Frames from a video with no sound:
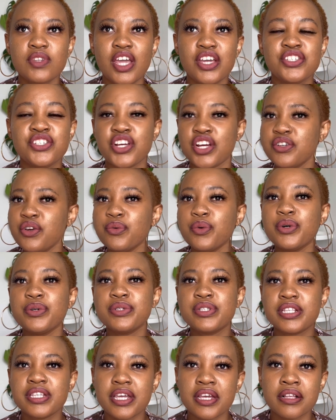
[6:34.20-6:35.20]
general
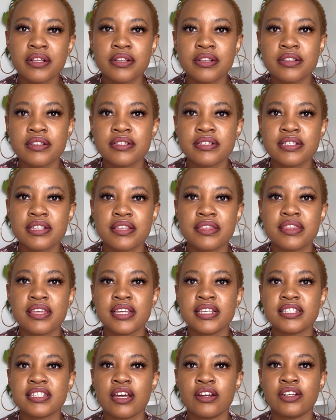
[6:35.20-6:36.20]
skills,
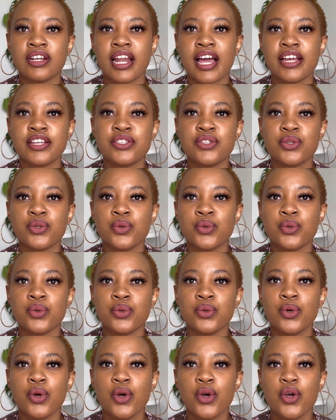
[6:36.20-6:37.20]
things I'd like
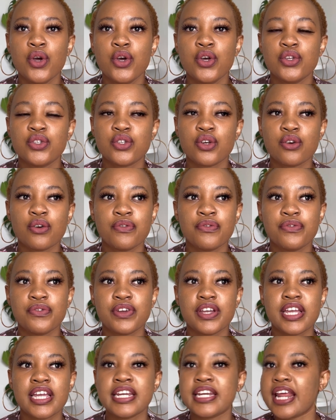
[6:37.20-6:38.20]
to sort of
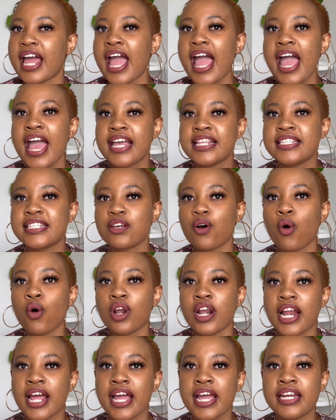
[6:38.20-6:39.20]
enhance or
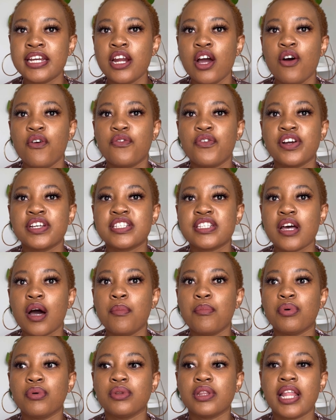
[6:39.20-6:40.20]
learn. For
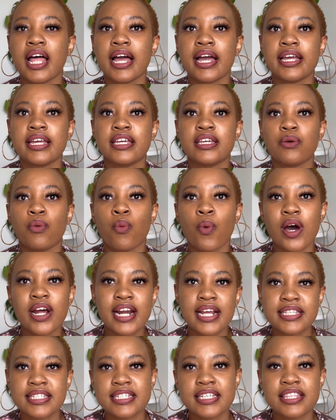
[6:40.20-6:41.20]
example, like what I
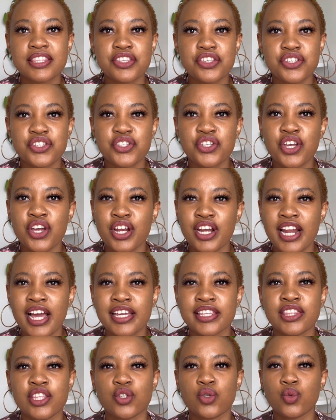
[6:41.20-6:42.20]
did this year,
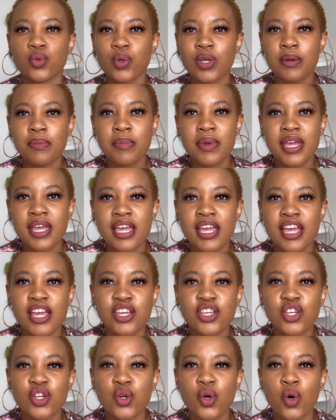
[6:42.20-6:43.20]
like the swimming,